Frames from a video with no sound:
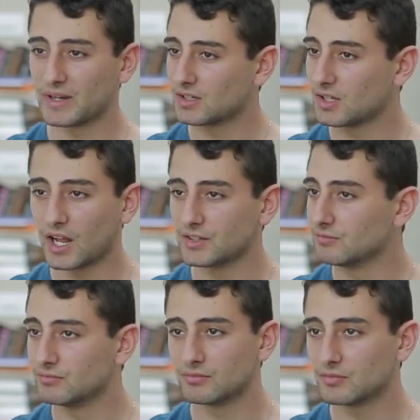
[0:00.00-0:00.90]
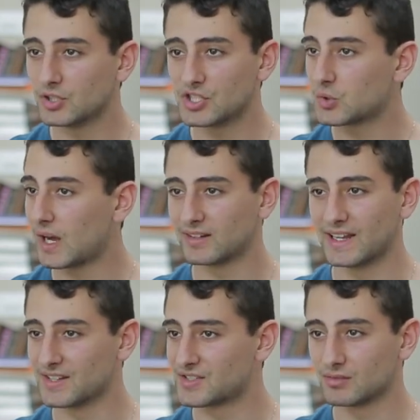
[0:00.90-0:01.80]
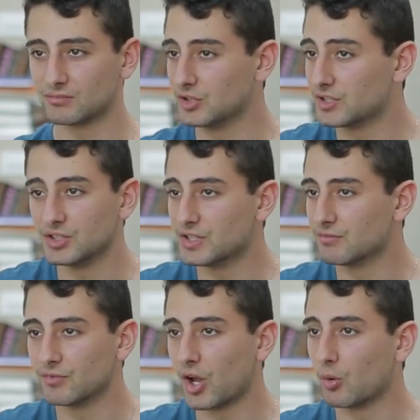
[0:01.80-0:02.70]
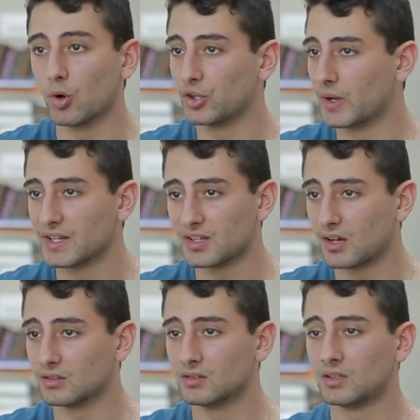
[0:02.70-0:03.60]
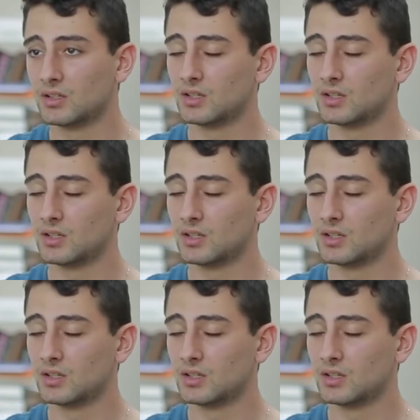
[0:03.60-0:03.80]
I mean, and you still had an innocent, you didn't know what you had done.